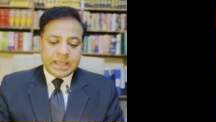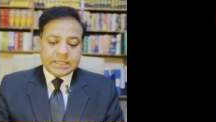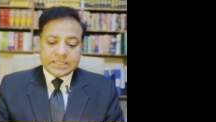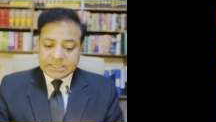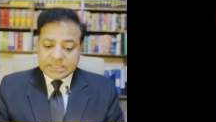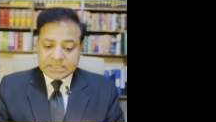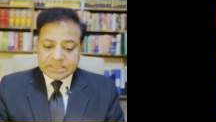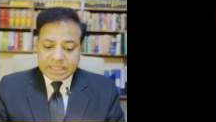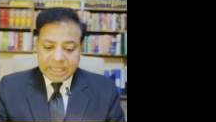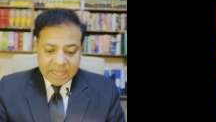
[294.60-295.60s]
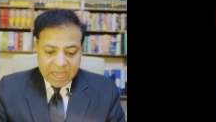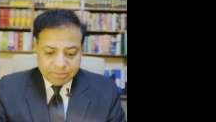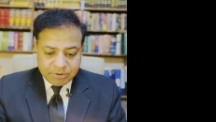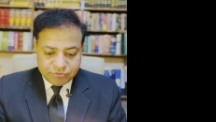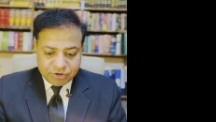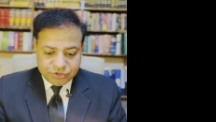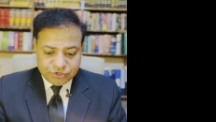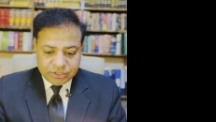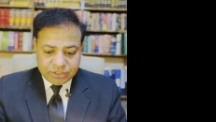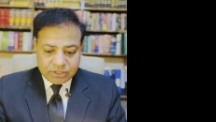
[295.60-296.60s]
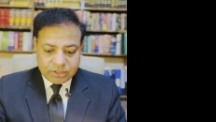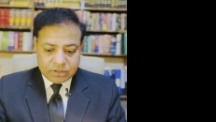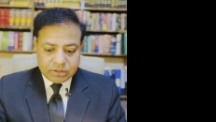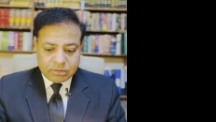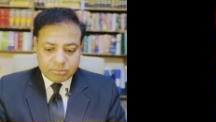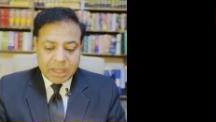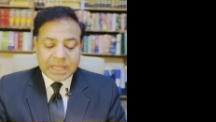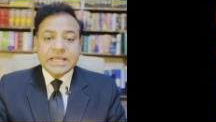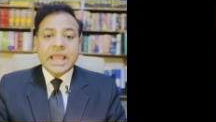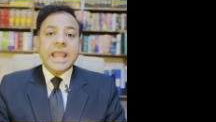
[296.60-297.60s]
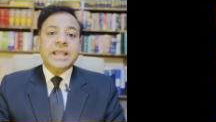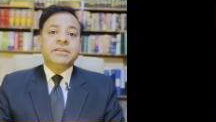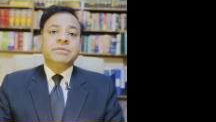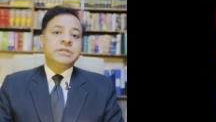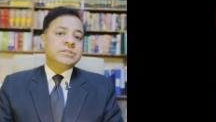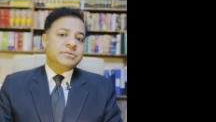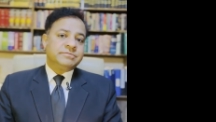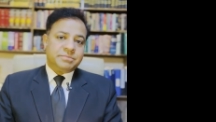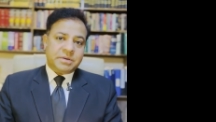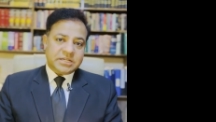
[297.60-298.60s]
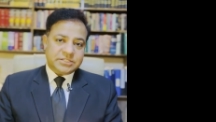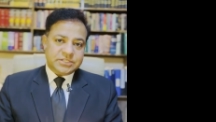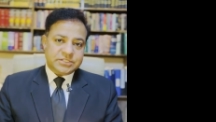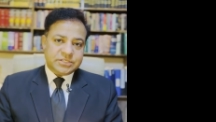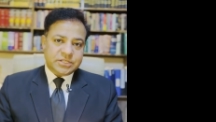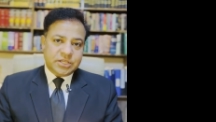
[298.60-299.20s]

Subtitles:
This is an arbitration by the agreement of the parties.